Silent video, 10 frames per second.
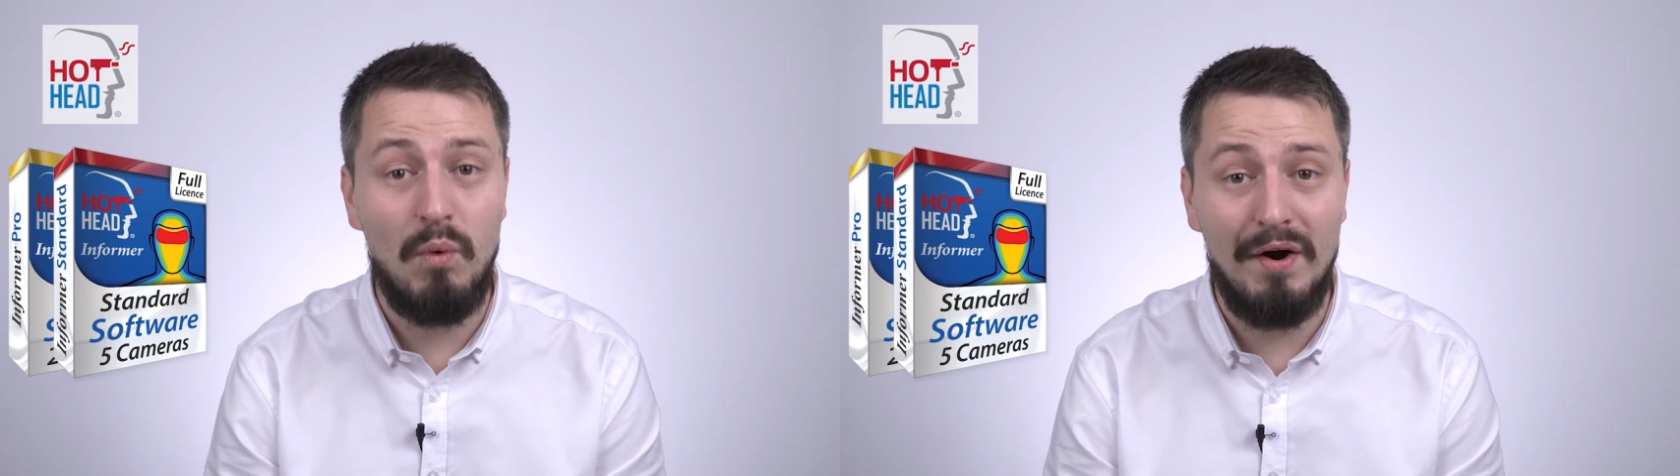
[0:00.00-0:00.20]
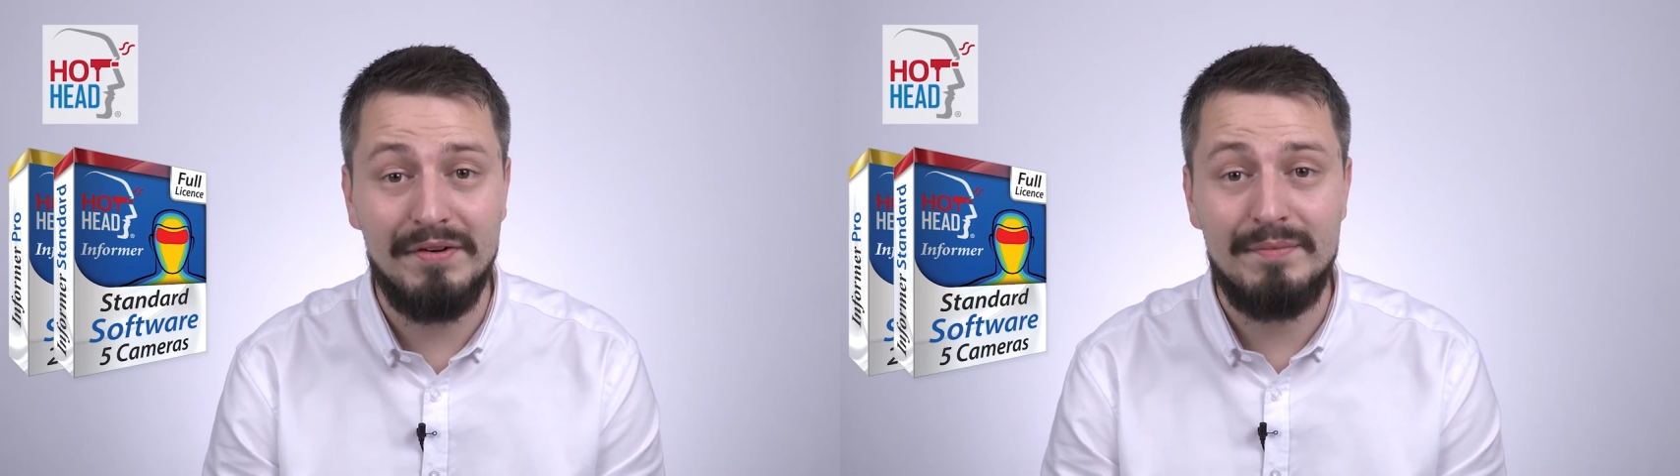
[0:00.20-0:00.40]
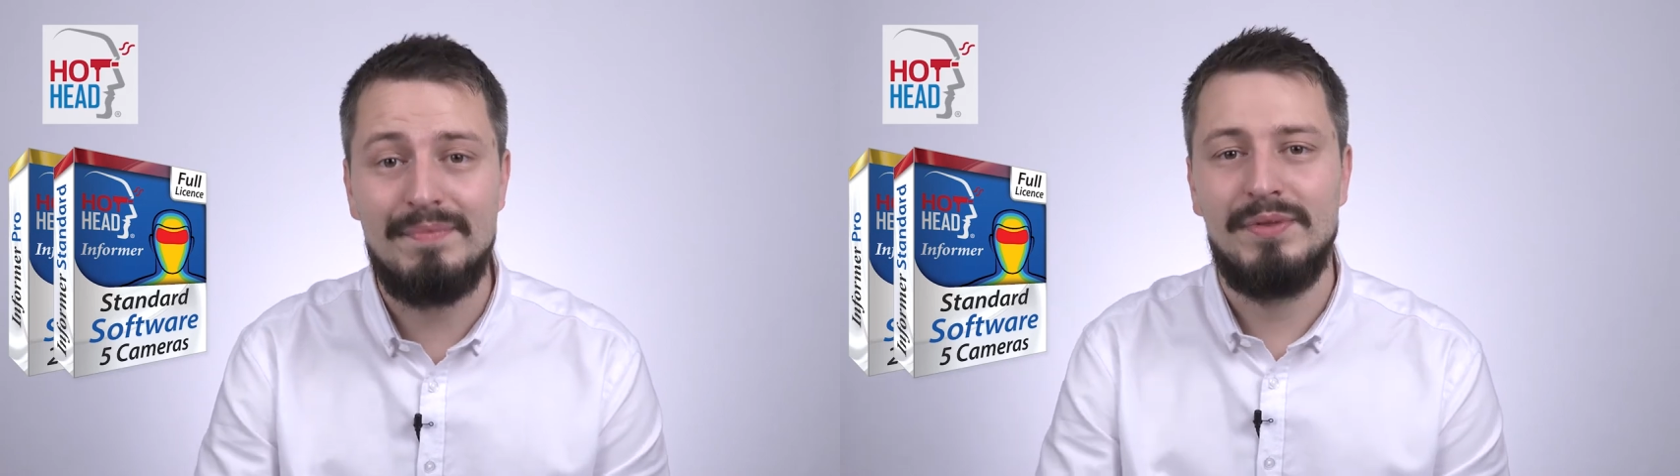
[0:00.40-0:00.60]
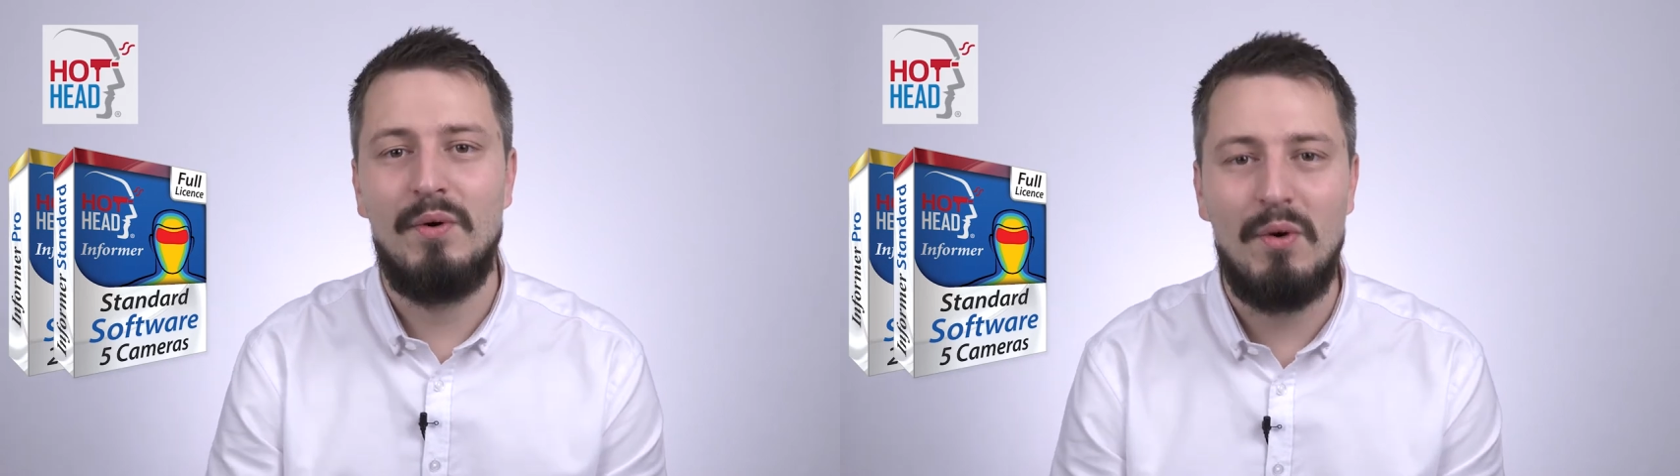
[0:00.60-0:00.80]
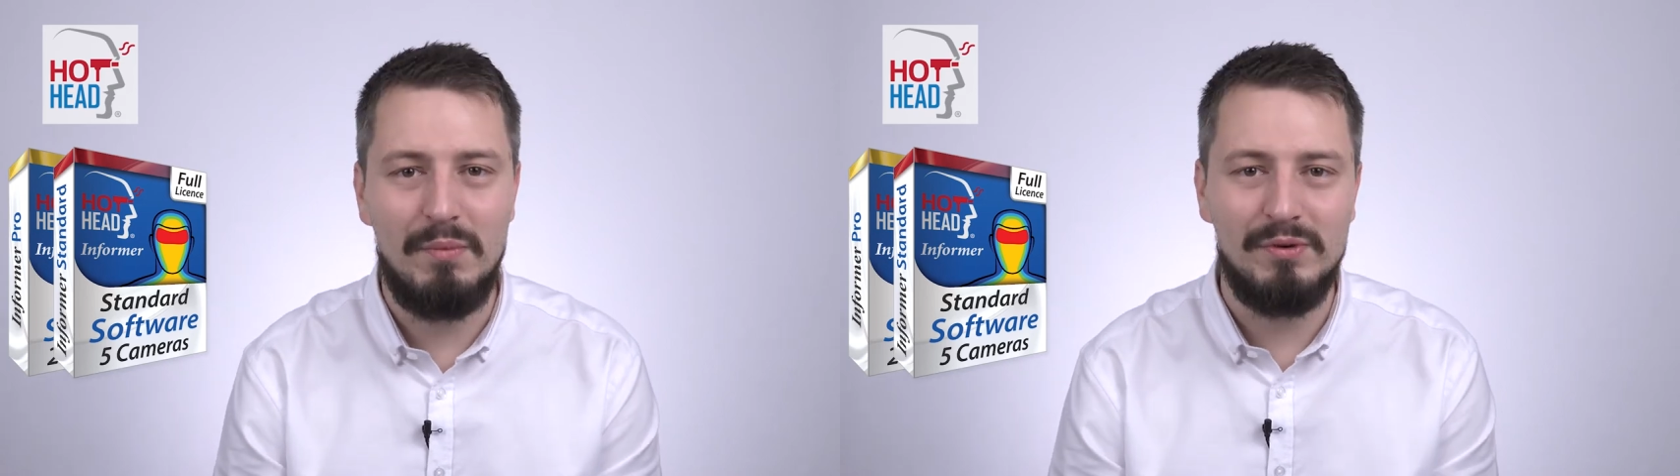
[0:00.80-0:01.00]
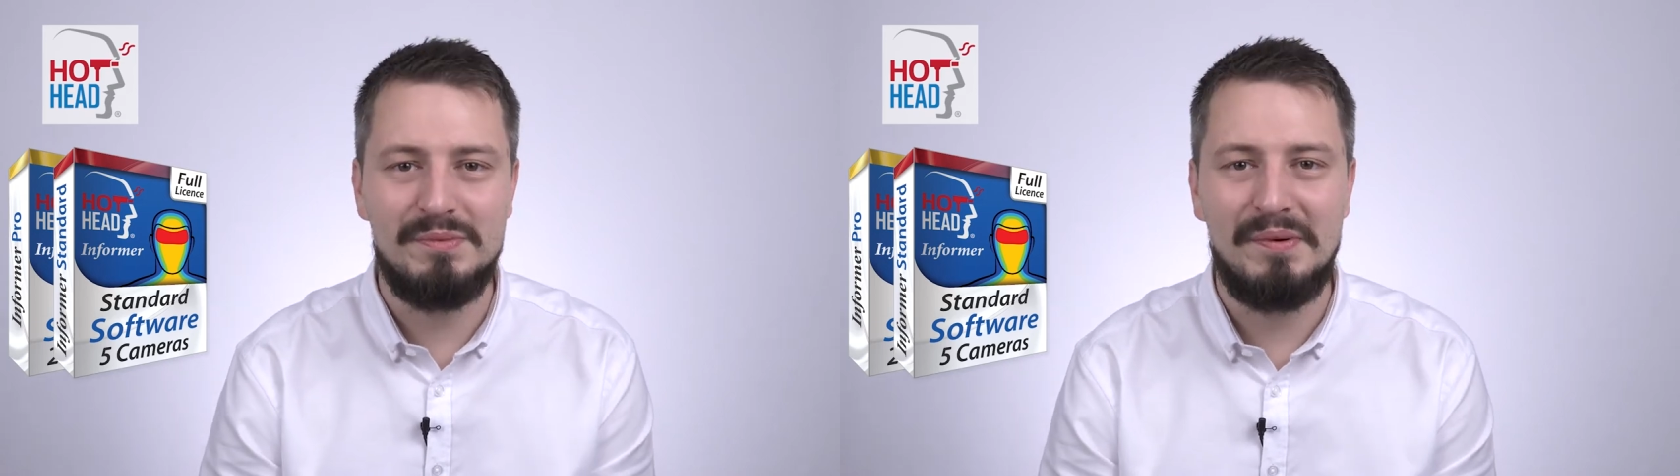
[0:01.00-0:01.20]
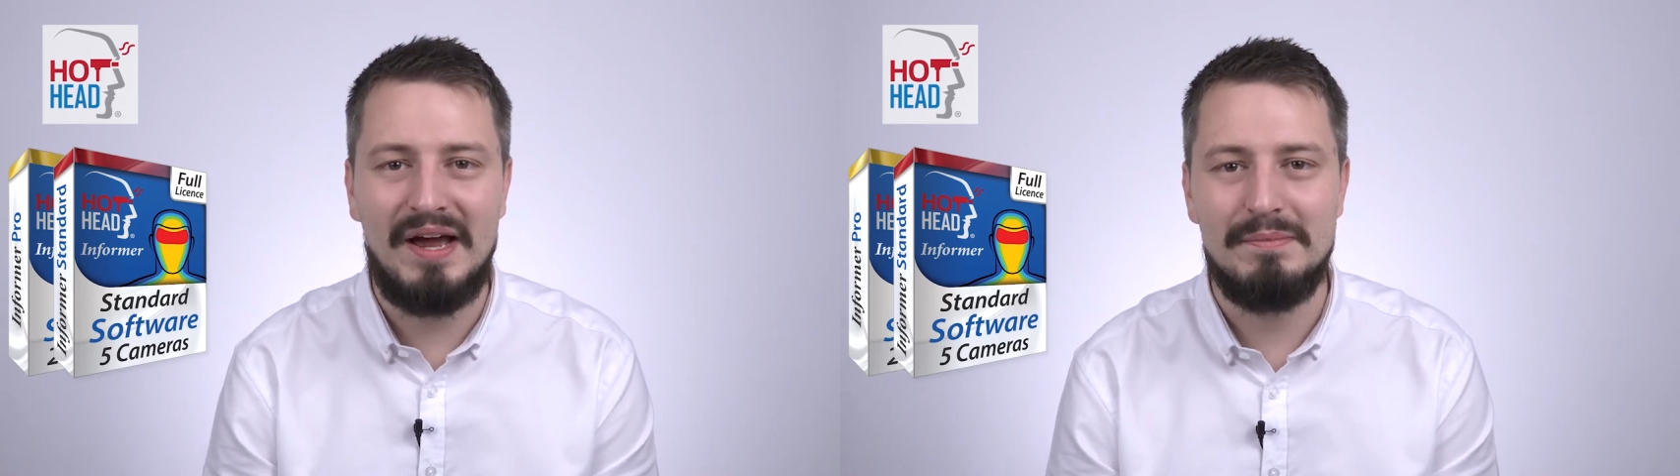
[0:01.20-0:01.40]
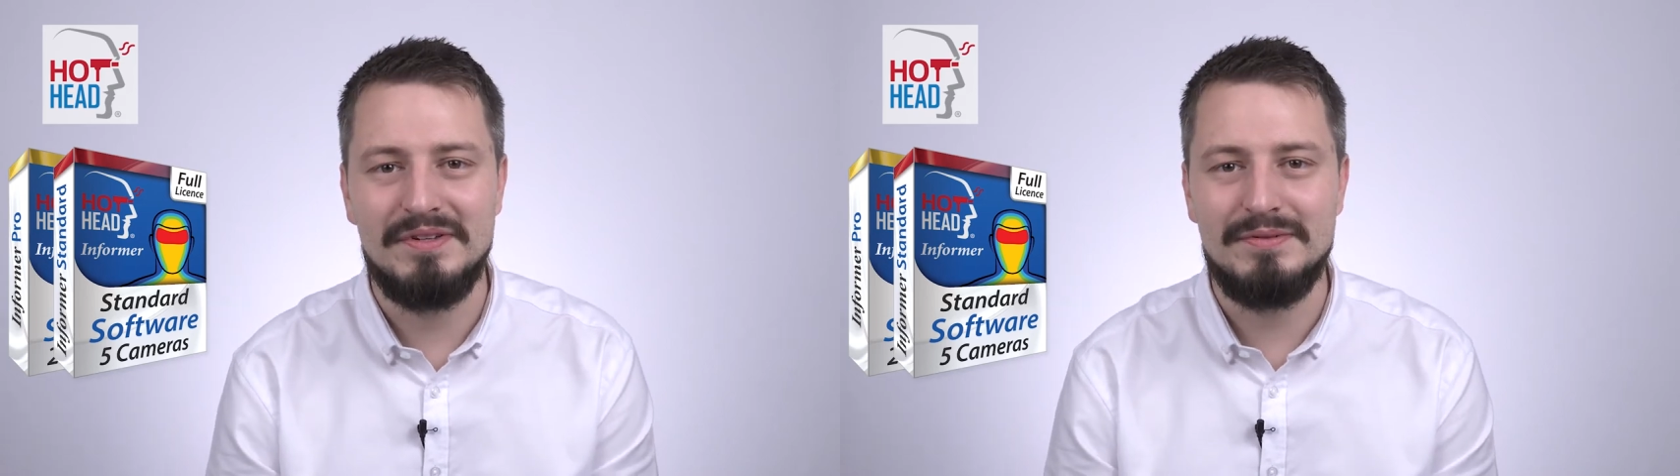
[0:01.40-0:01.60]
one or multiple
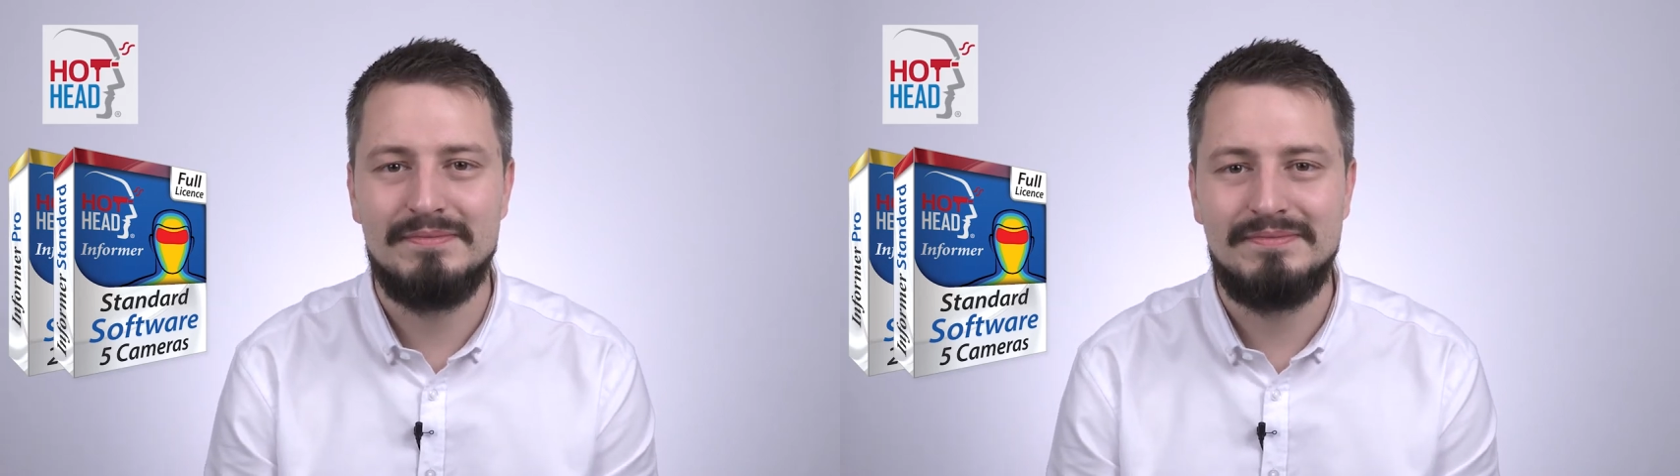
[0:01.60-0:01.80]
cameras.